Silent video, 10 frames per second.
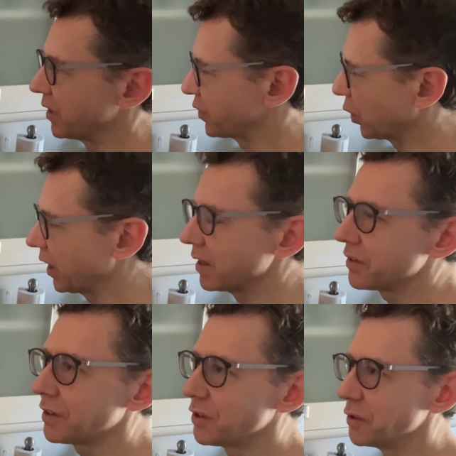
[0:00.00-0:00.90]
socket
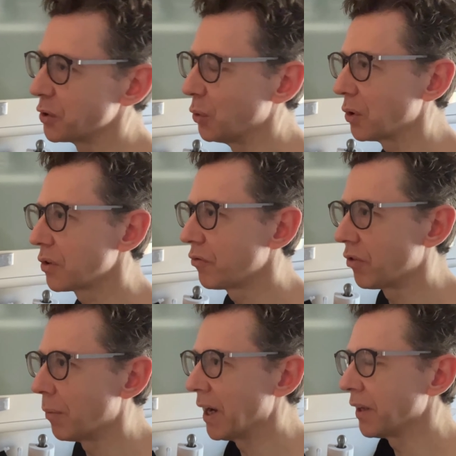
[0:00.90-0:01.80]
to talk
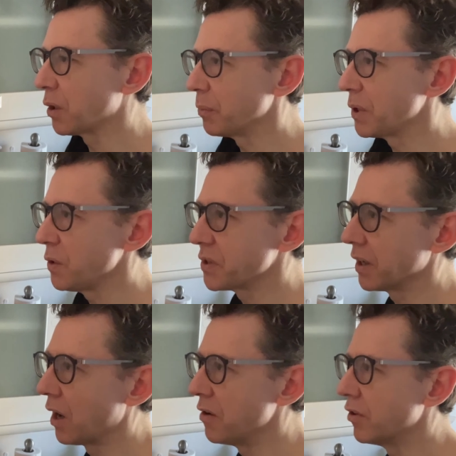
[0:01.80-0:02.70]
from another
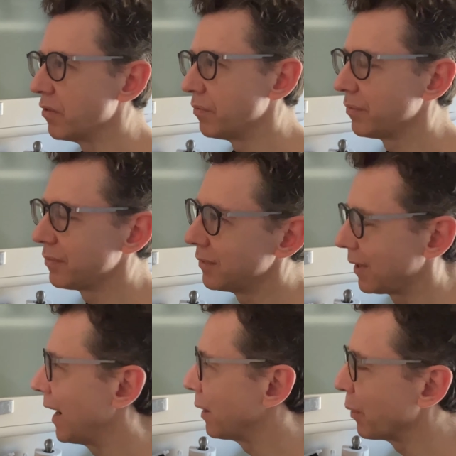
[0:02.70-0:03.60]
computer over it.
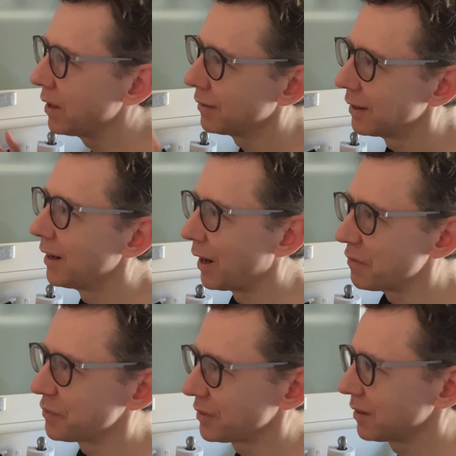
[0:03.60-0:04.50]
Anyway,
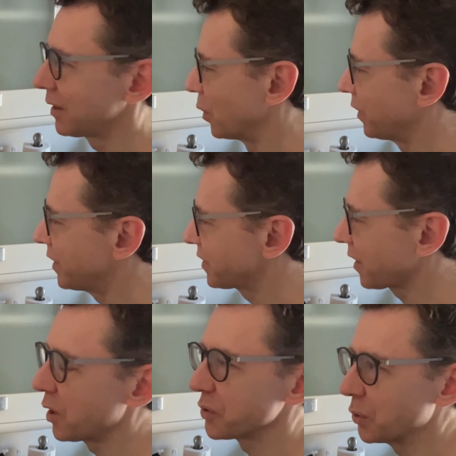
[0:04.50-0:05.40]
I've got this.
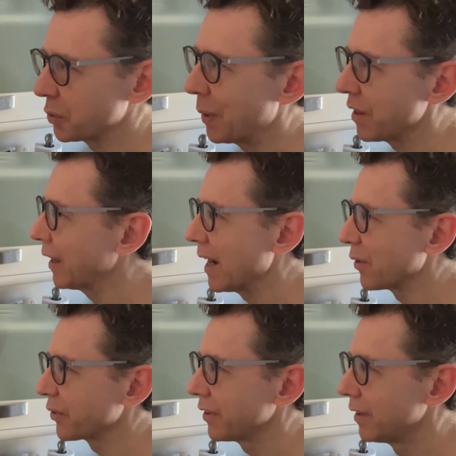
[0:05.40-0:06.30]
Can't talk to anything
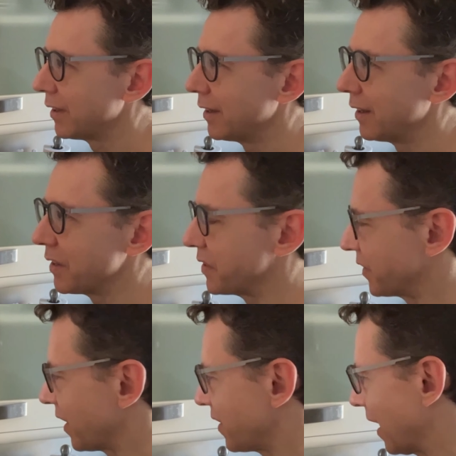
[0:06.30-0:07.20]
else. This
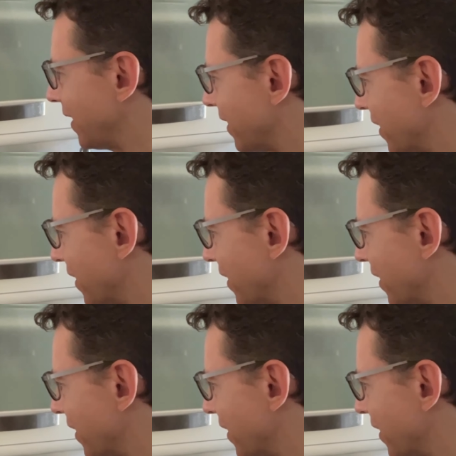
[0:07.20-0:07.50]
is isolated.